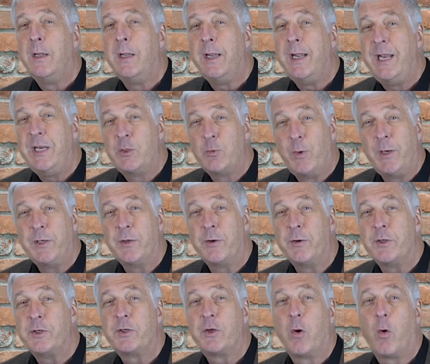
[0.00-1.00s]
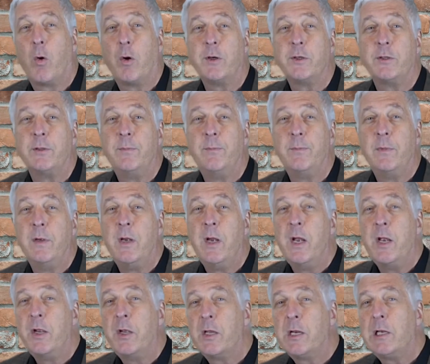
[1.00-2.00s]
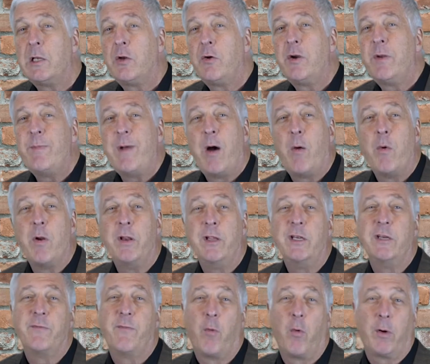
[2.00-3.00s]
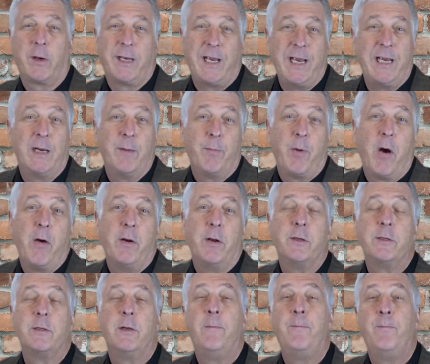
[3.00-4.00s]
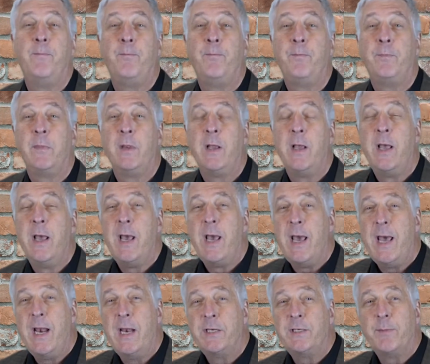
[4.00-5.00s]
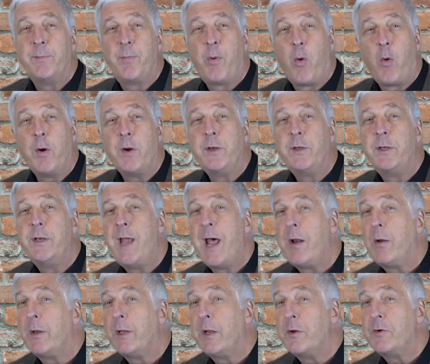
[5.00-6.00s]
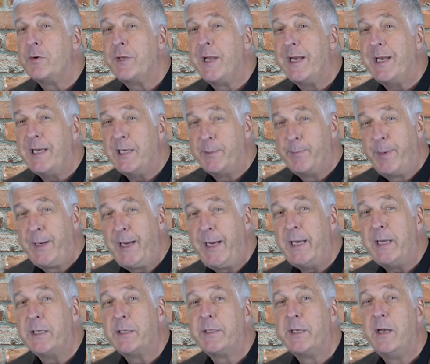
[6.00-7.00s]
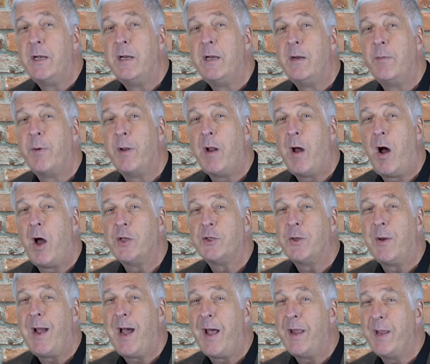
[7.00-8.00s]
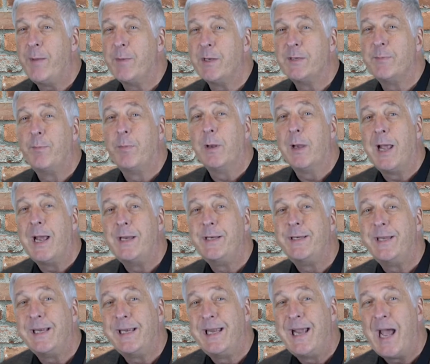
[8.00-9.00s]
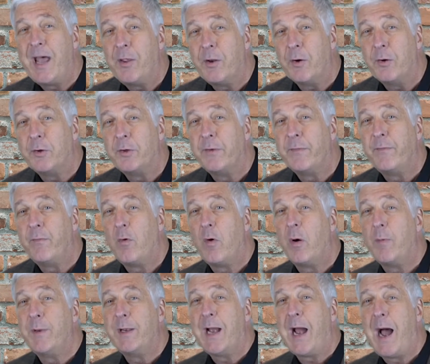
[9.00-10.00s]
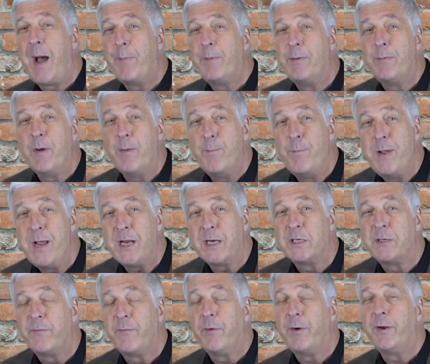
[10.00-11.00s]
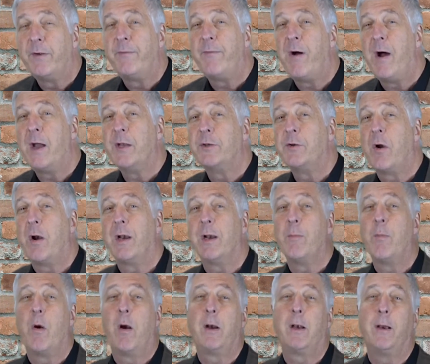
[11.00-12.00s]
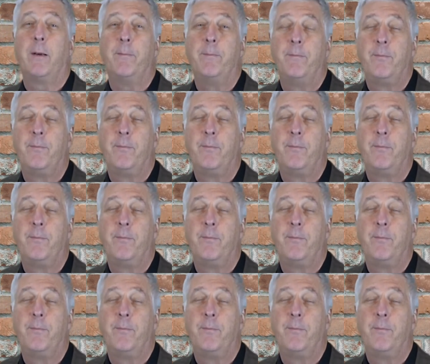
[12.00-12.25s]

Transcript: Each week during this course, you're going to learn about one of these 4 key components. And it's important to not only understand each piece, but also how they must blend together to form the optimum mix for a defined target market.